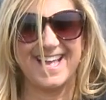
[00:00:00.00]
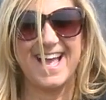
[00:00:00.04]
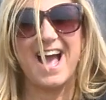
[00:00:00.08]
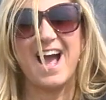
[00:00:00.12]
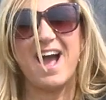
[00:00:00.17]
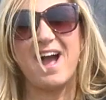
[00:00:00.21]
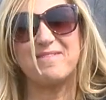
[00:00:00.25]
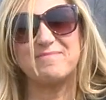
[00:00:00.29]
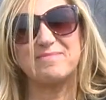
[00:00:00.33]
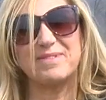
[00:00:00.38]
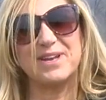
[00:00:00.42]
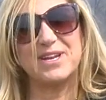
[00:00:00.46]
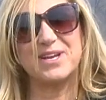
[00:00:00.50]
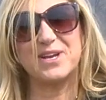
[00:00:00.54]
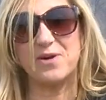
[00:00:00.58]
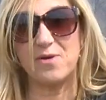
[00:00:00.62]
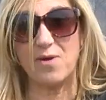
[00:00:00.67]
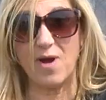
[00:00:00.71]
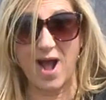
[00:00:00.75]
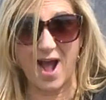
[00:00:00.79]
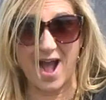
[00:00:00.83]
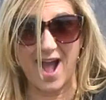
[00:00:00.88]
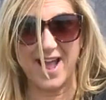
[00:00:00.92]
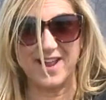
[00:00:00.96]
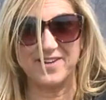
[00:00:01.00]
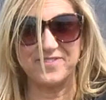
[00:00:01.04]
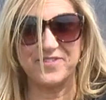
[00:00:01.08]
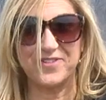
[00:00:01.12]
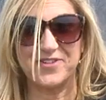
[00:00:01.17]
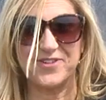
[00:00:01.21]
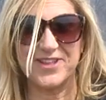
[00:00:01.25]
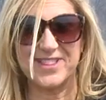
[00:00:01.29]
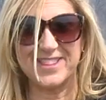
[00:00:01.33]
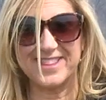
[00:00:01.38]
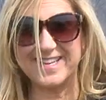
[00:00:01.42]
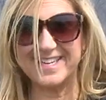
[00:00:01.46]
I'm going to go hide for
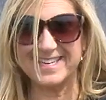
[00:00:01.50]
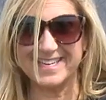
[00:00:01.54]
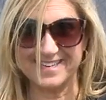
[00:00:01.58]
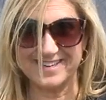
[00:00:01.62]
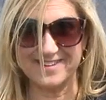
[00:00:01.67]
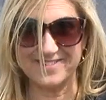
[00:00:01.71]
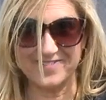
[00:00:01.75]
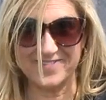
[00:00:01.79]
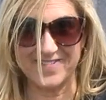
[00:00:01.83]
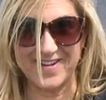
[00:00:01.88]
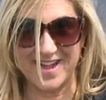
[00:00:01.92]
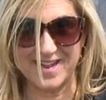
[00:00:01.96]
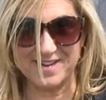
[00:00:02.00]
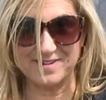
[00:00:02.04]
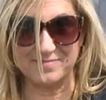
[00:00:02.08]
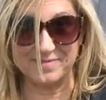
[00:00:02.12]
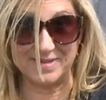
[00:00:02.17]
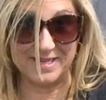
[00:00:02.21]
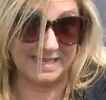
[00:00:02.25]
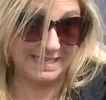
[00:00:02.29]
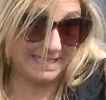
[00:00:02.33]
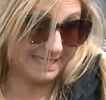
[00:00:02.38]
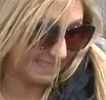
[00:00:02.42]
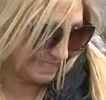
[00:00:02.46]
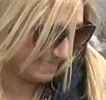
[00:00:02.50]
Athena to find me.